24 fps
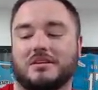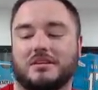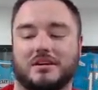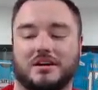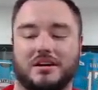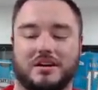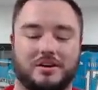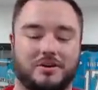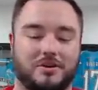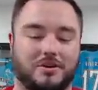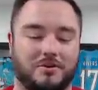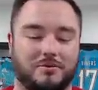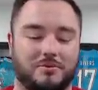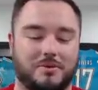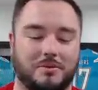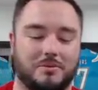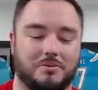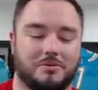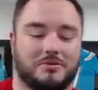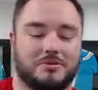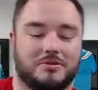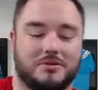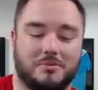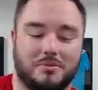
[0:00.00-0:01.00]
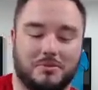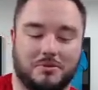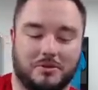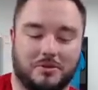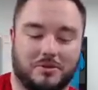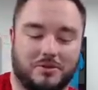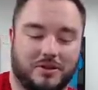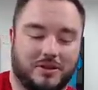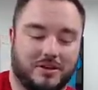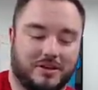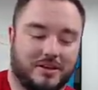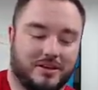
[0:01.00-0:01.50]
I know some people don't
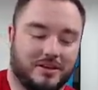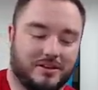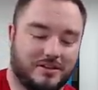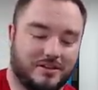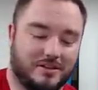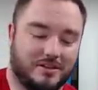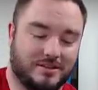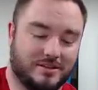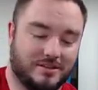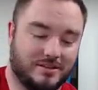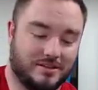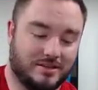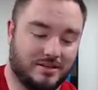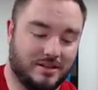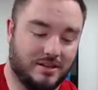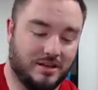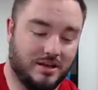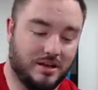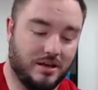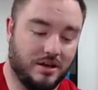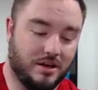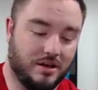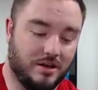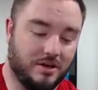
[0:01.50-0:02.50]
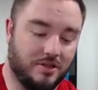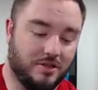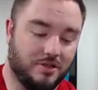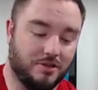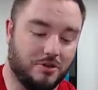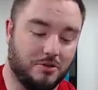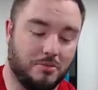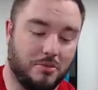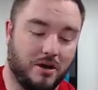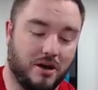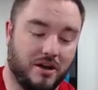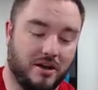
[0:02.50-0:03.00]
like it. They're
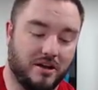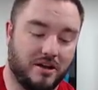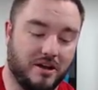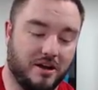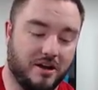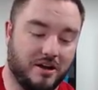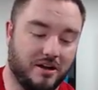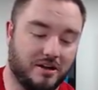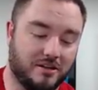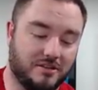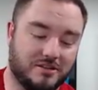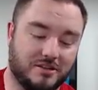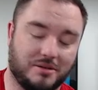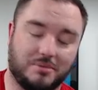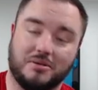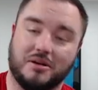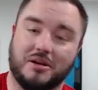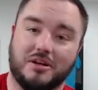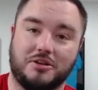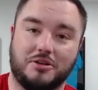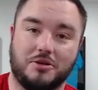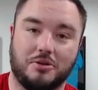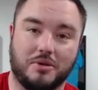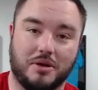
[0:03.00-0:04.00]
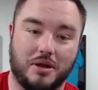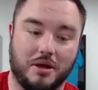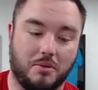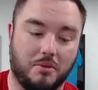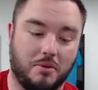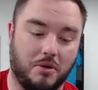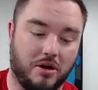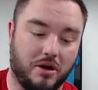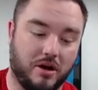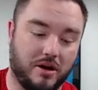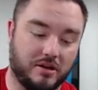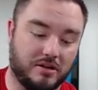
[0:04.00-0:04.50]
my cards. I'm going to do what I
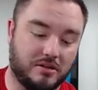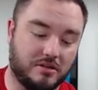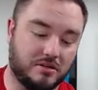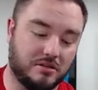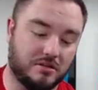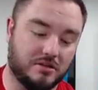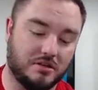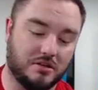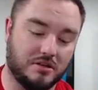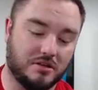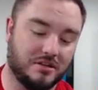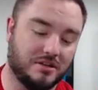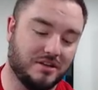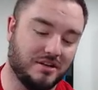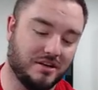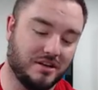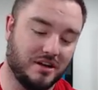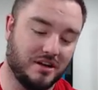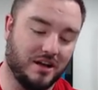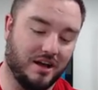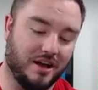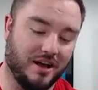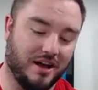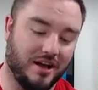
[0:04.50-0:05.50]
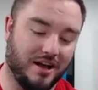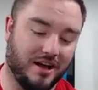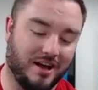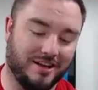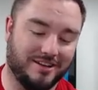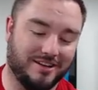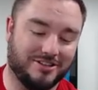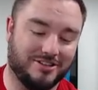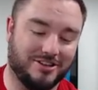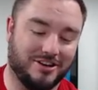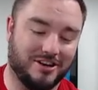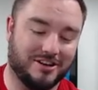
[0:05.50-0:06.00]
want.
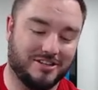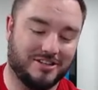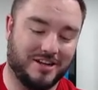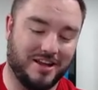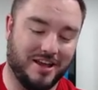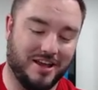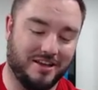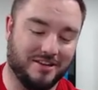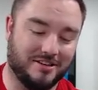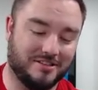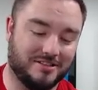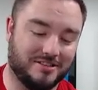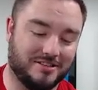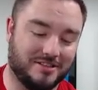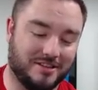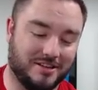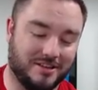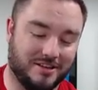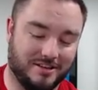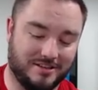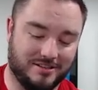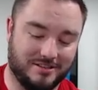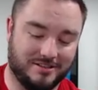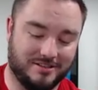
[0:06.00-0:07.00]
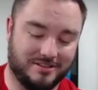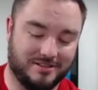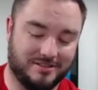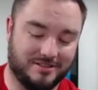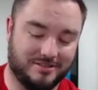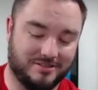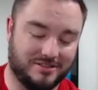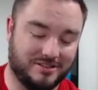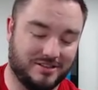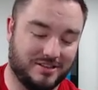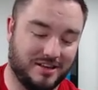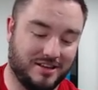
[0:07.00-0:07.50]
Josh Anderson.
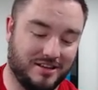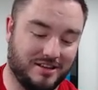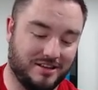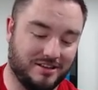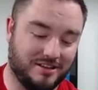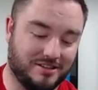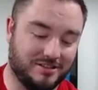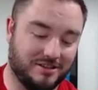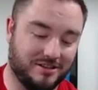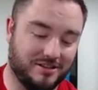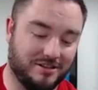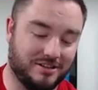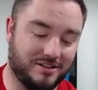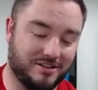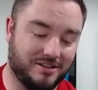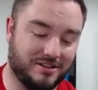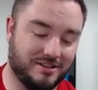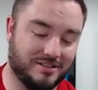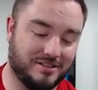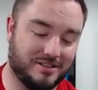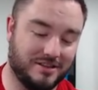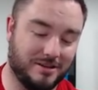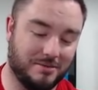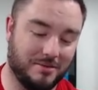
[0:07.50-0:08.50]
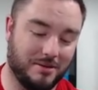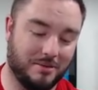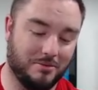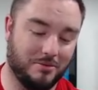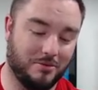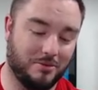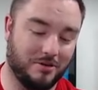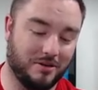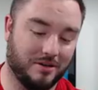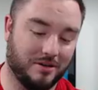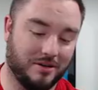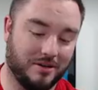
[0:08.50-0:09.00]
Once again, he's not on his team
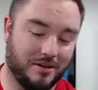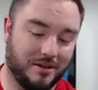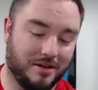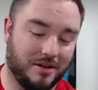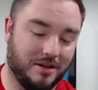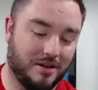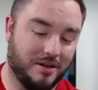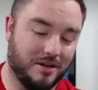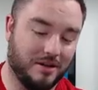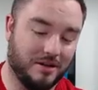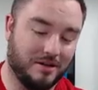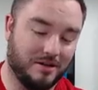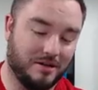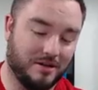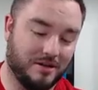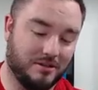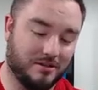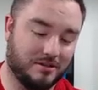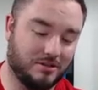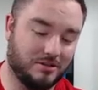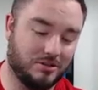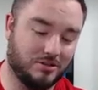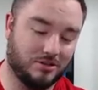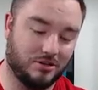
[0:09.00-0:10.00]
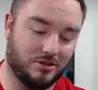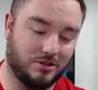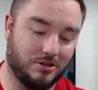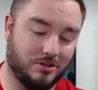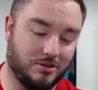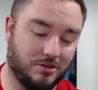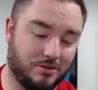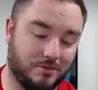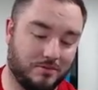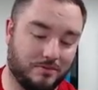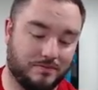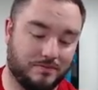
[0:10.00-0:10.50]
anymore. Dylan
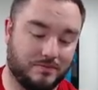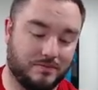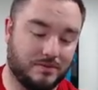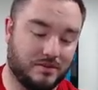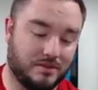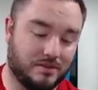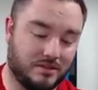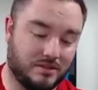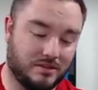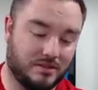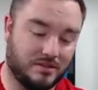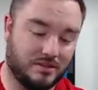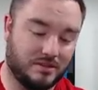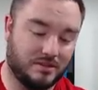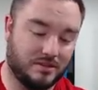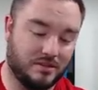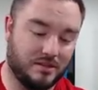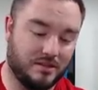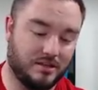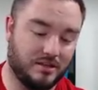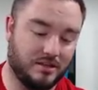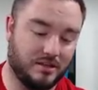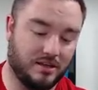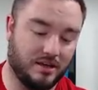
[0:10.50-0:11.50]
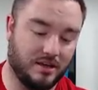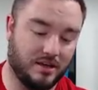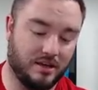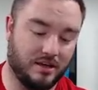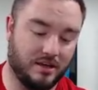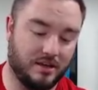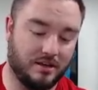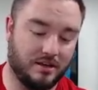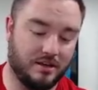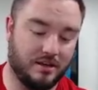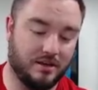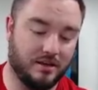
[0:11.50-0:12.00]
Strome. Sid the
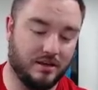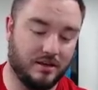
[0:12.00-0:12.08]
Kid.